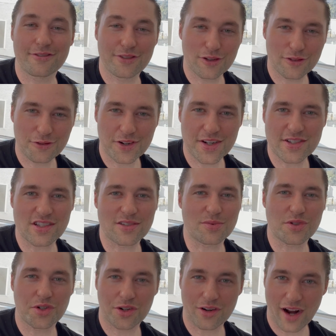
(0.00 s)
feel free to
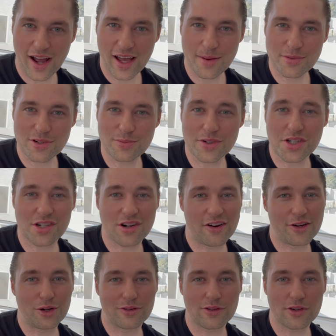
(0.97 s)
subscribe to
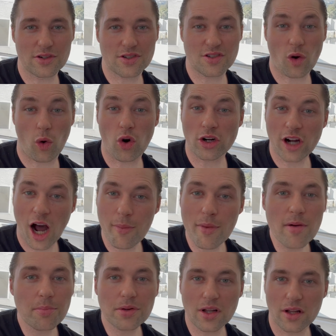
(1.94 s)
Missionary Universe or
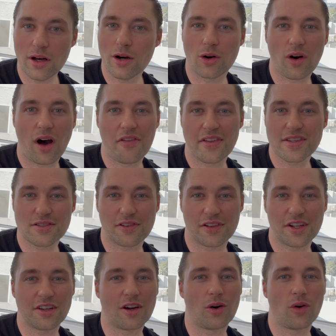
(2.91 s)
comment below on this
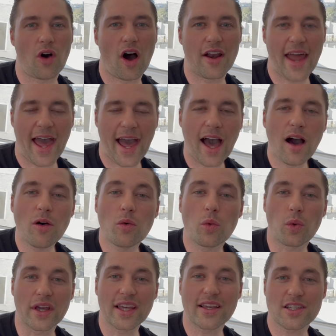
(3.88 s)
video on how
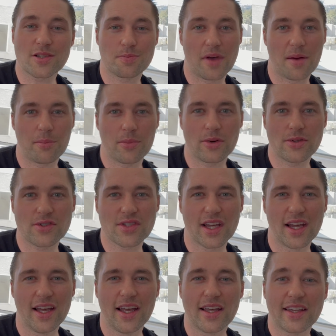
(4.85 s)
we as members
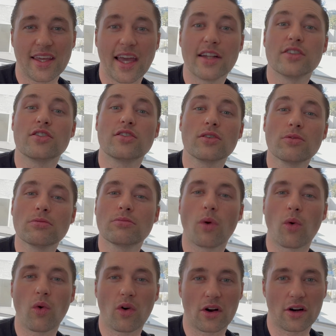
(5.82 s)
can do
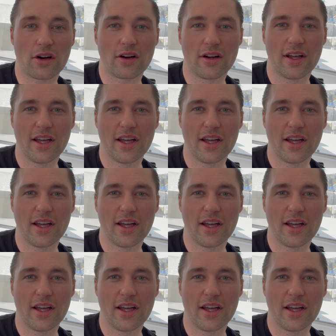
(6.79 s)
more